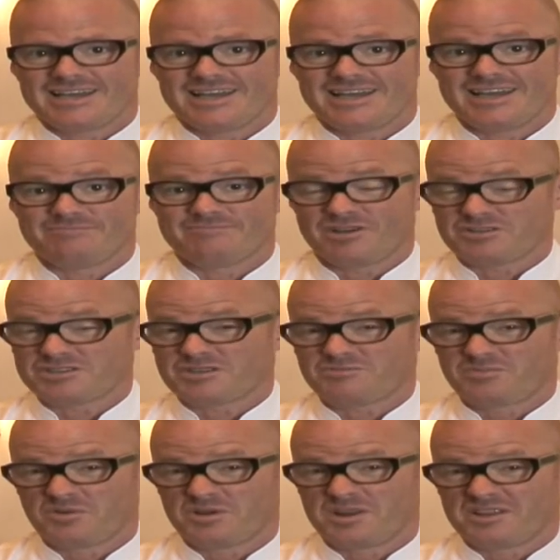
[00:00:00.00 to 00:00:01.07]
and most
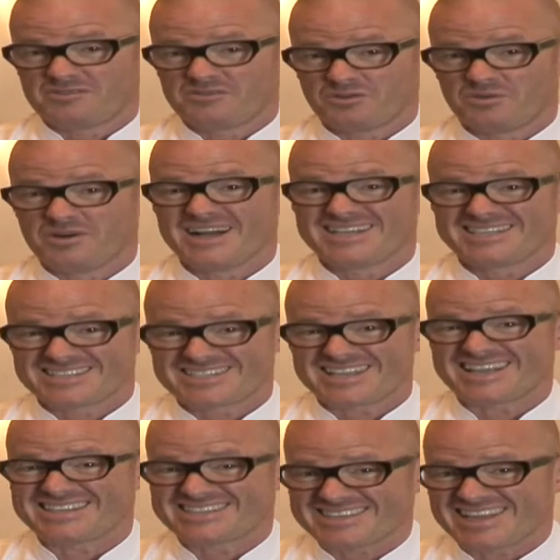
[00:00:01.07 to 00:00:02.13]
importantly of all,
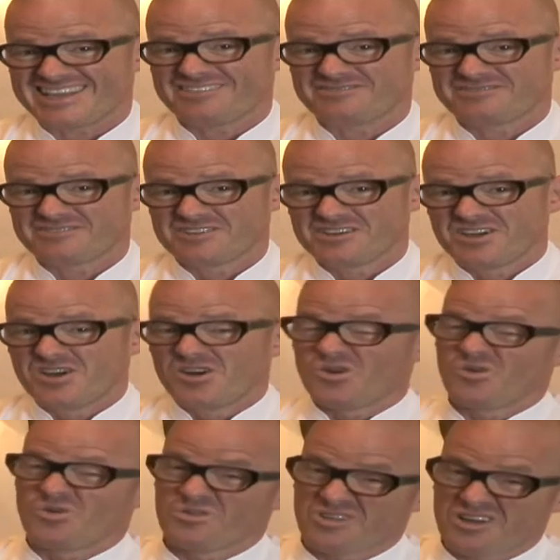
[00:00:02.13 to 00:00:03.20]
stay safe
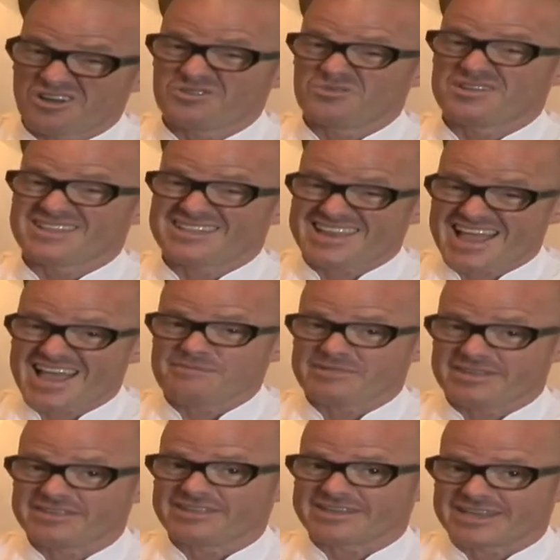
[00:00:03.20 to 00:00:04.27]
although with Lammy
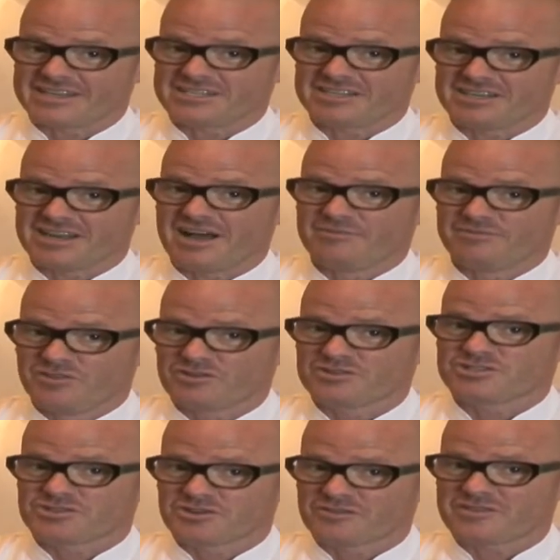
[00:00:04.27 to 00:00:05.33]
in the kitchen, I'm not
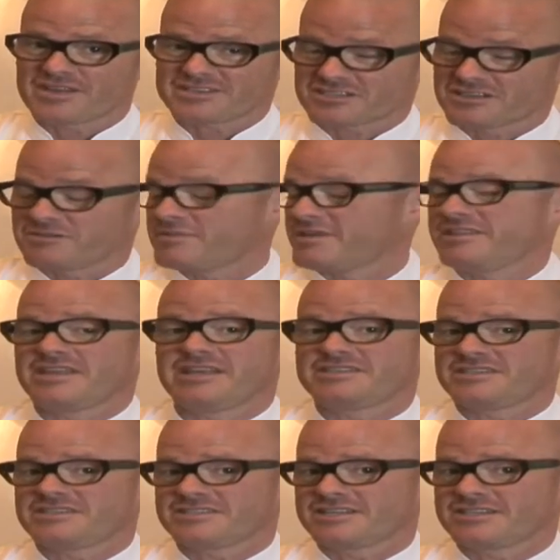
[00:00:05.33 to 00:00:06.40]
sure if that's going to be the
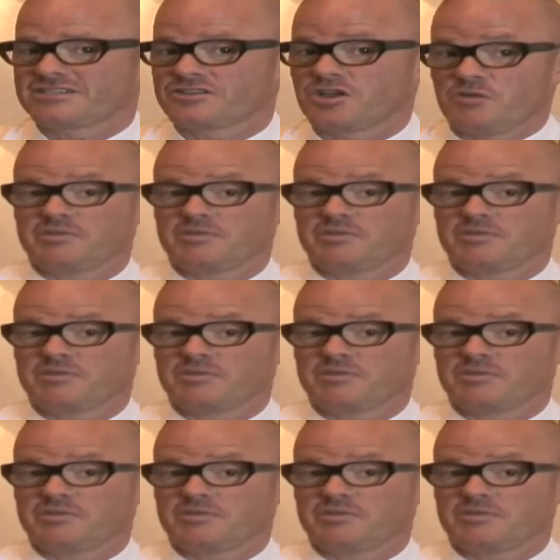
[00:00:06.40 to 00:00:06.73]
easiest thing to do